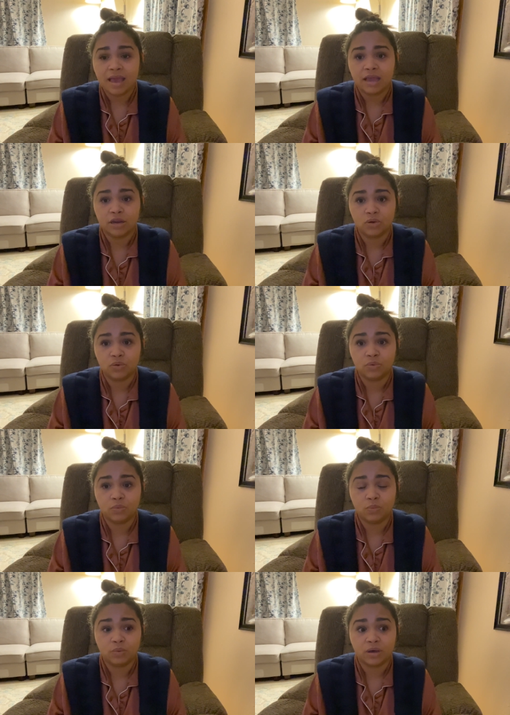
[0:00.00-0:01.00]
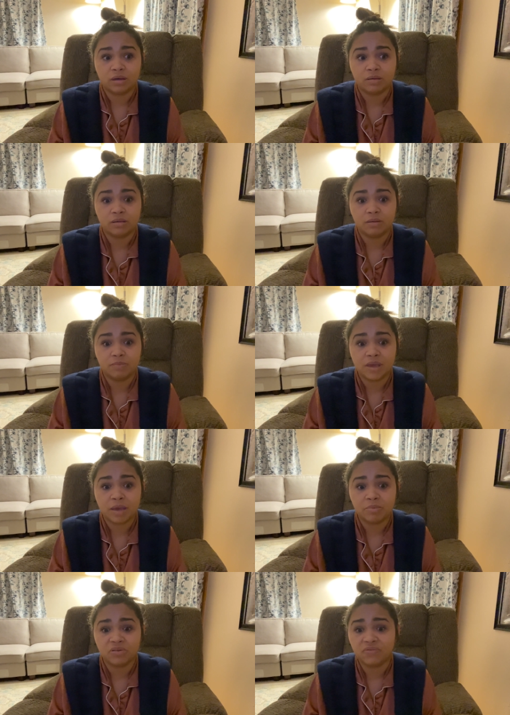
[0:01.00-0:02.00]
and you will be
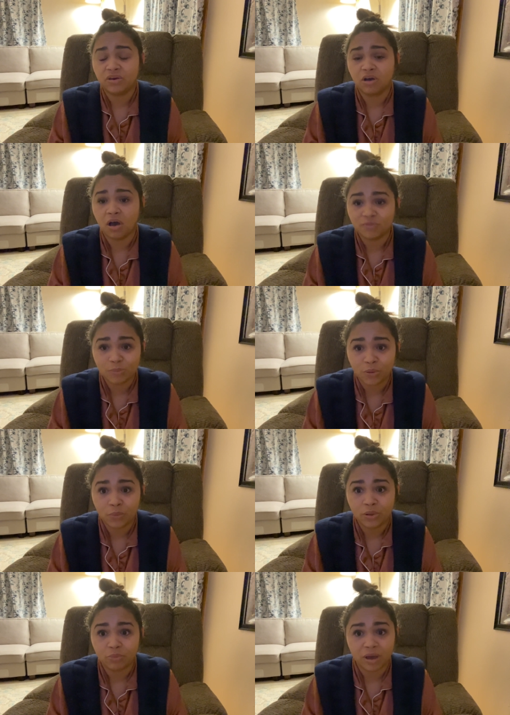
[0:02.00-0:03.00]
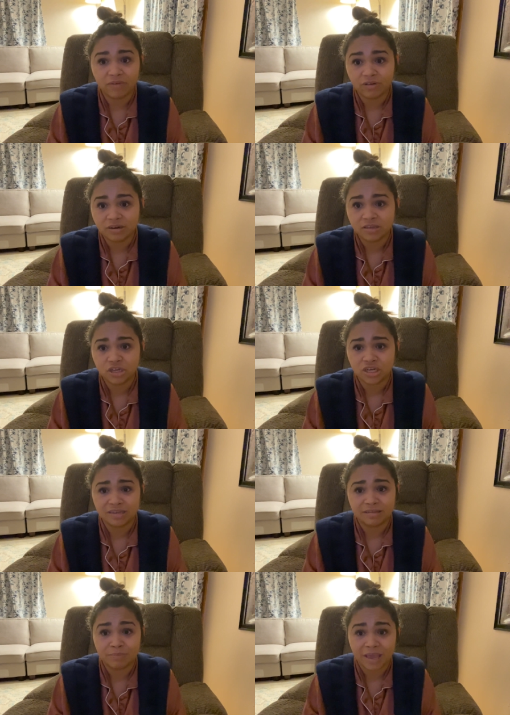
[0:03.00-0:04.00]
able to feel comfortable with whatever decision
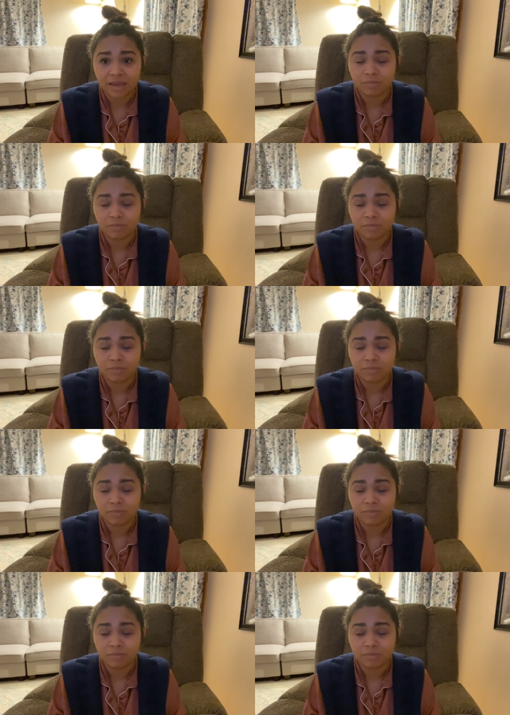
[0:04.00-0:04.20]
is made,